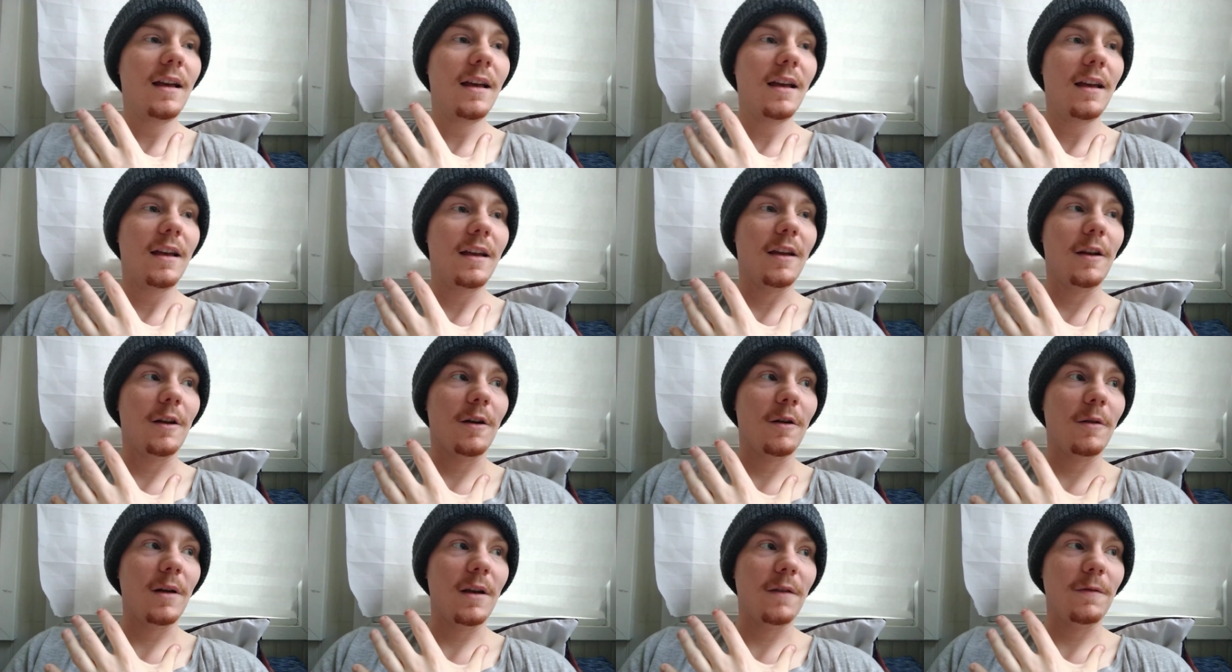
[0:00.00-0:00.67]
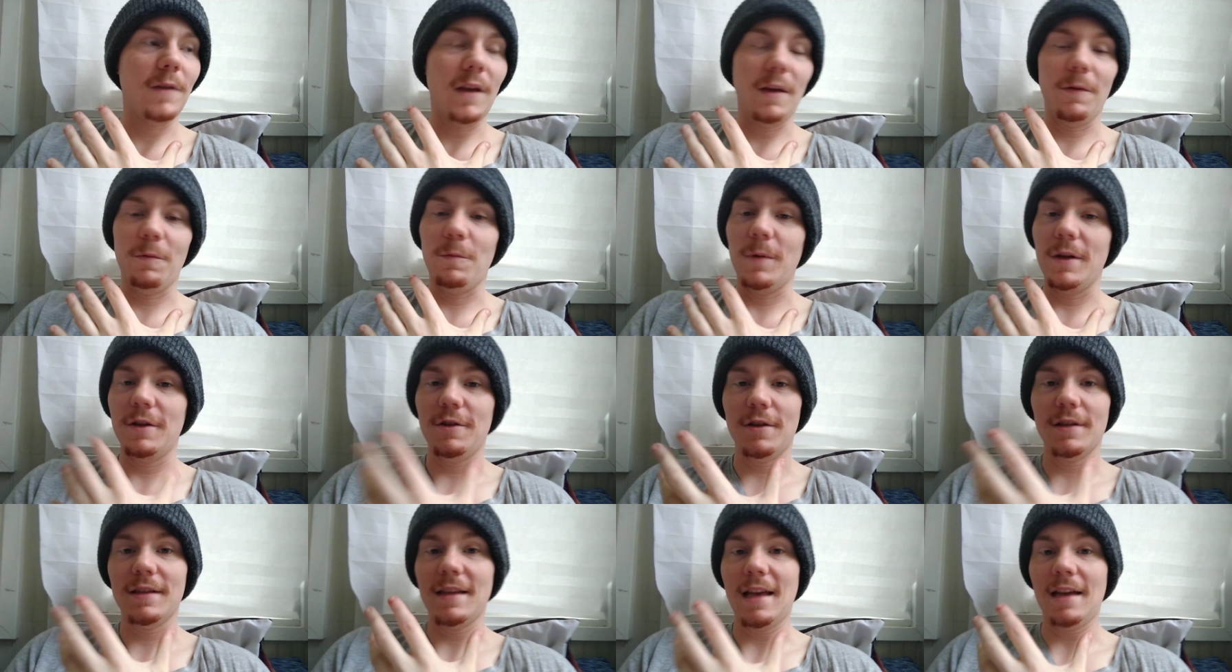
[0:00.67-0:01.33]
If we
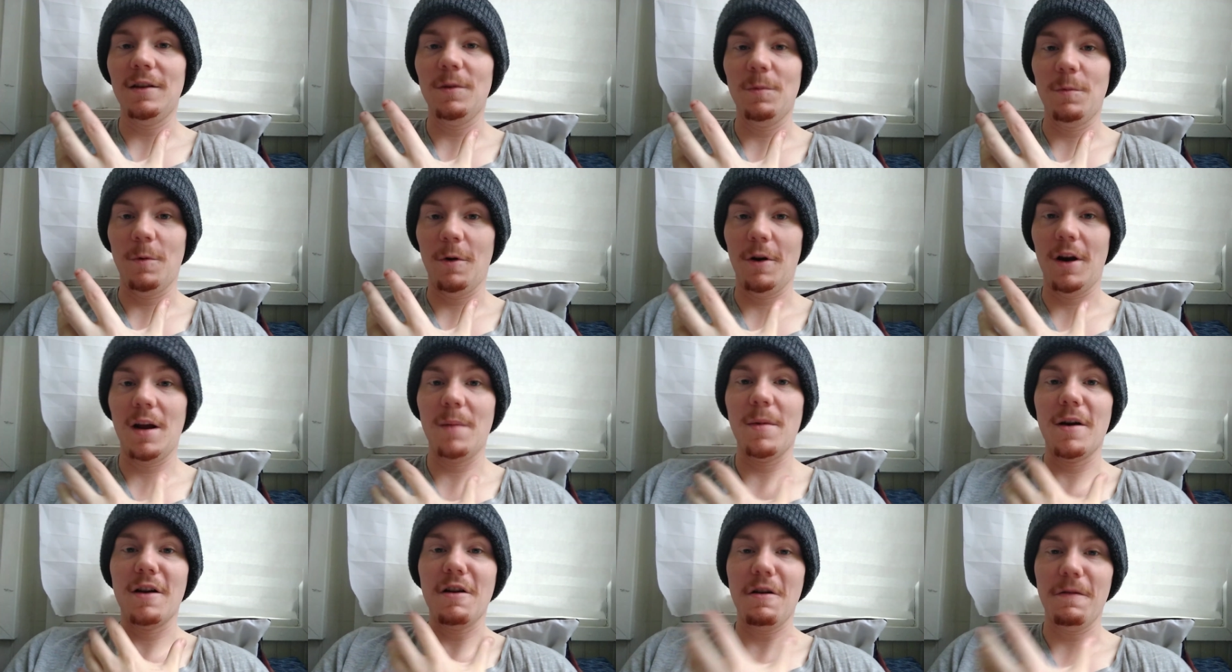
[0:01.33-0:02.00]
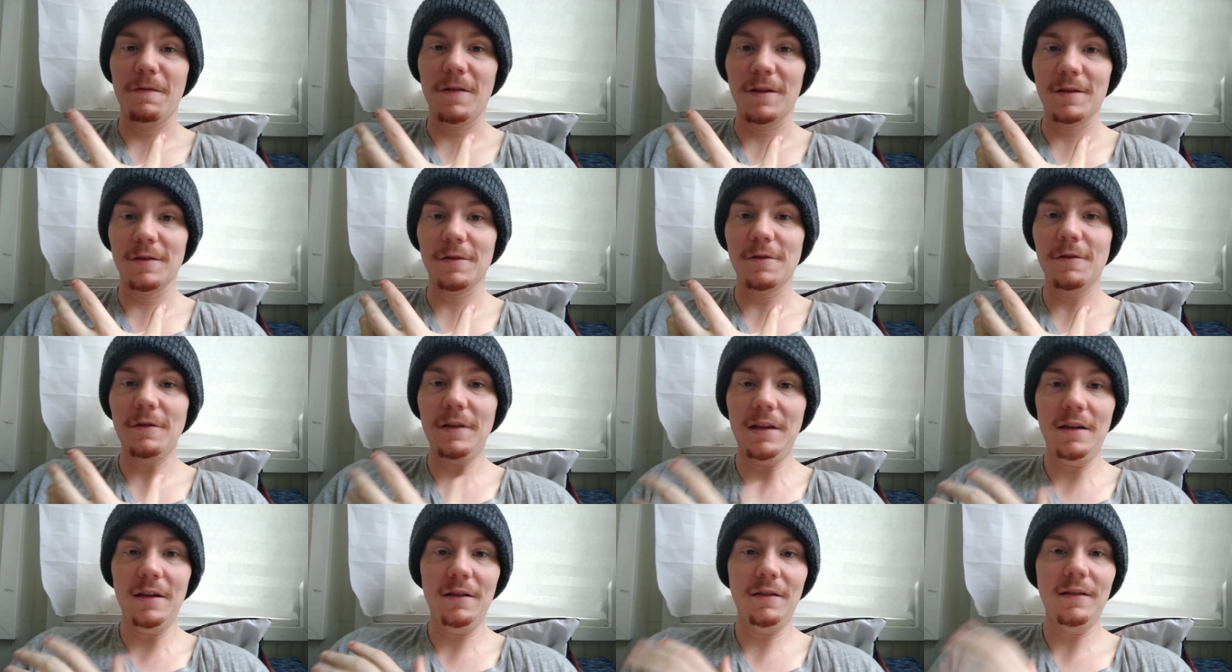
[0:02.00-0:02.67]
just had to worry about our
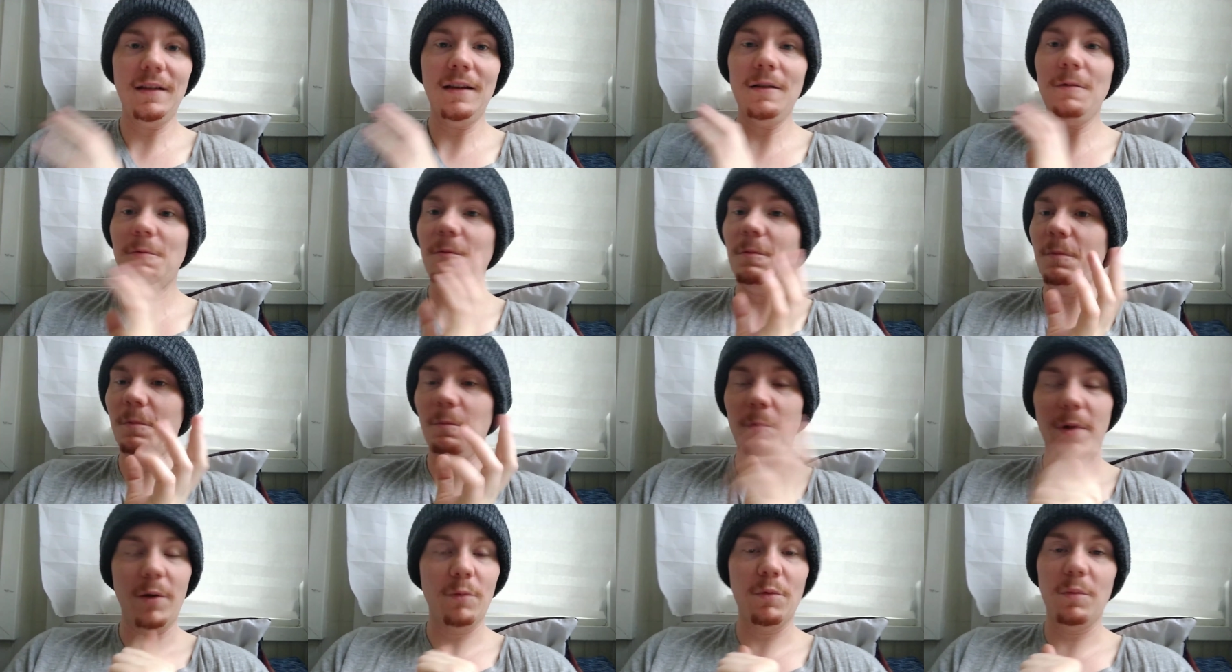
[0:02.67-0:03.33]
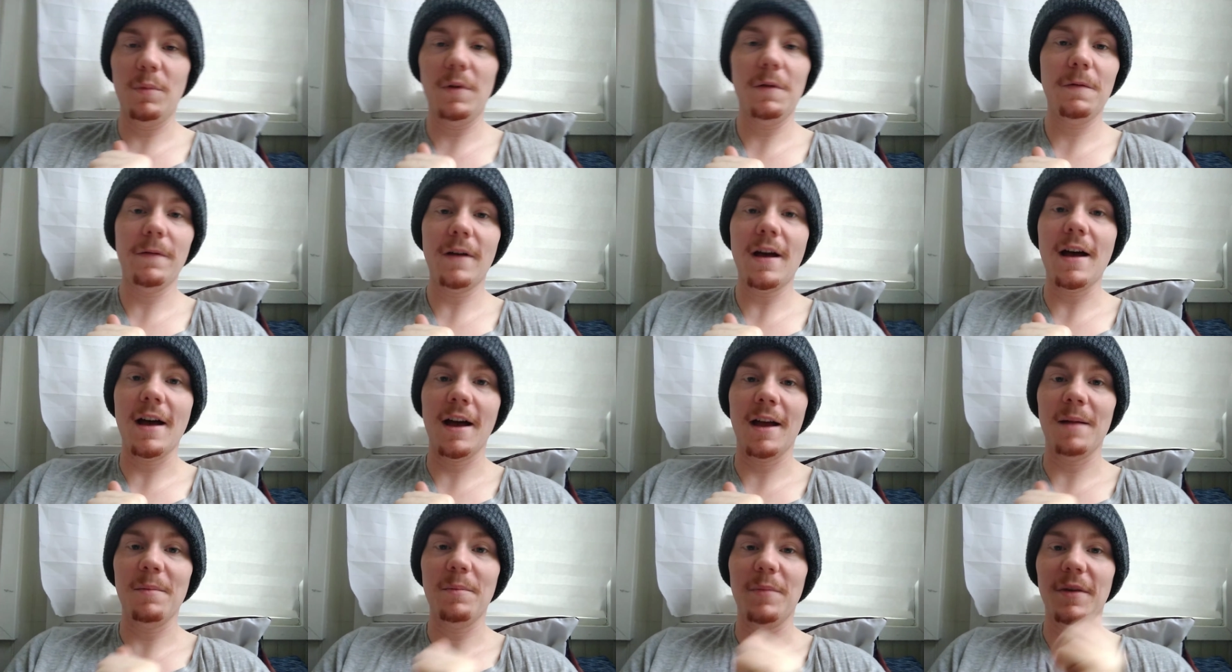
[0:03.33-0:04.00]
physical healing, we would be
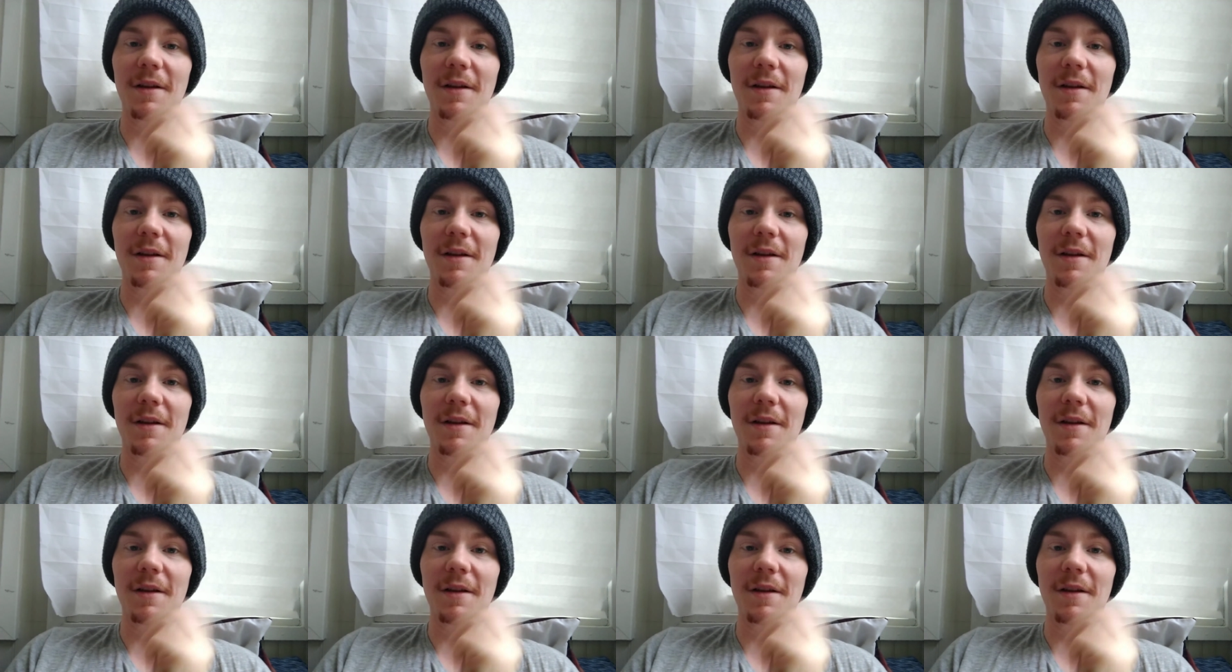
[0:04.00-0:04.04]
fine.